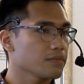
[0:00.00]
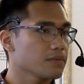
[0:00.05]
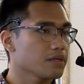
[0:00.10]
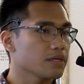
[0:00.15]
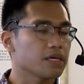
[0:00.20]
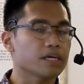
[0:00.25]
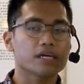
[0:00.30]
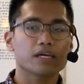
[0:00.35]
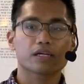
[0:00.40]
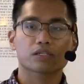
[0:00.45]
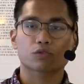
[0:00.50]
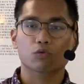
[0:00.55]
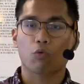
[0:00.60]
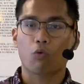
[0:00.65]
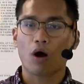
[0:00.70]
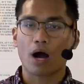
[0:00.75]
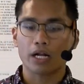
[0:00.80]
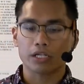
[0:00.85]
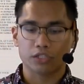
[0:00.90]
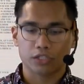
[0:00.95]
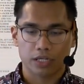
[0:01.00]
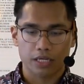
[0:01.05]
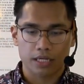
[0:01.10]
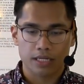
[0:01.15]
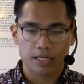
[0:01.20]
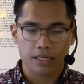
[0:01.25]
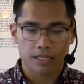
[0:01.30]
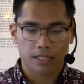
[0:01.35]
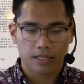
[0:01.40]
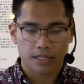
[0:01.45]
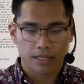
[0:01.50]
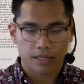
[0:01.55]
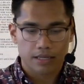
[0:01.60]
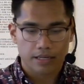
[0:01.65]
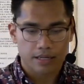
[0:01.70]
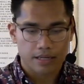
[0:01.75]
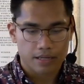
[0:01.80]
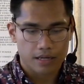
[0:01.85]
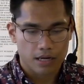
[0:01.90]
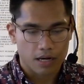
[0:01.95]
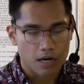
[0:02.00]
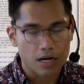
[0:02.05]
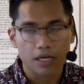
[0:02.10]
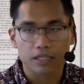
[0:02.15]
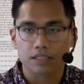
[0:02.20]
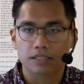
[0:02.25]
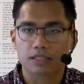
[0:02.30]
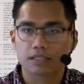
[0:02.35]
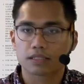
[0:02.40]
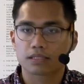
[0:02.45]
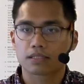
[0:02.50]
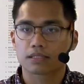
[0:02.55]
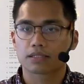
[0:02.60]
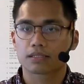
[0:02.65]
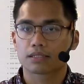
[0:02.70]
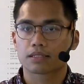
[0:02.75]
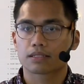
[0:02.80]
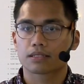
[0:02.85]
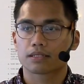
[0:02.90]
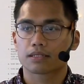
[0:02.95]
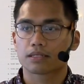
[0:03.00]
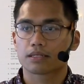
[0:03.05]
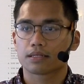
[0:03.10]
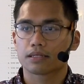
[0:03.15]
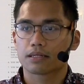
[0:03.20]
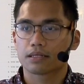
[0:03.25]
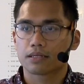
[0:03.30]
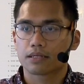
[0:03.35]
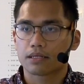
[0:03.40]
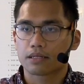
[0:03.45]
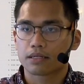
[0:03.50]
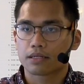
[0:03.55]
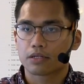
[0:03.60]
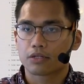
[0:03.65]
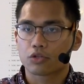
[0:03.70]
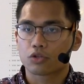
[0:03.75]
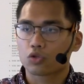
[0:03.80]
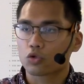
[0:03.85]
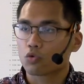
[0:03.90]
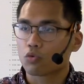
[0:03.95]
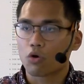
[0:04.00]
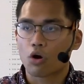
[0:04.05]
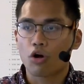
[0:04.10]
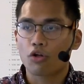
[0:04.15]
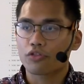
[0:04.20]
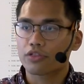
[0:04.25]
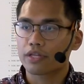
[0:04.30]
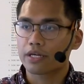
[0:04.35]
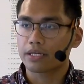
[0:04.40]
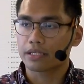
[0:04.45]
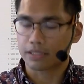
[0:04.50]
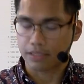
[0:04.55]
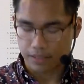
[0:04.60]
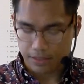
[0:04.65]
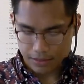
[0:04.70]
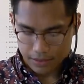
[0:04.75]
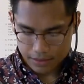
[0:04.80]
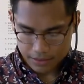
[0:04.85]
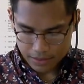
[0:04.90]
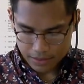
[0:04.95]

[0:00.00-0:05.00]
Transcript: He is watching us through all things.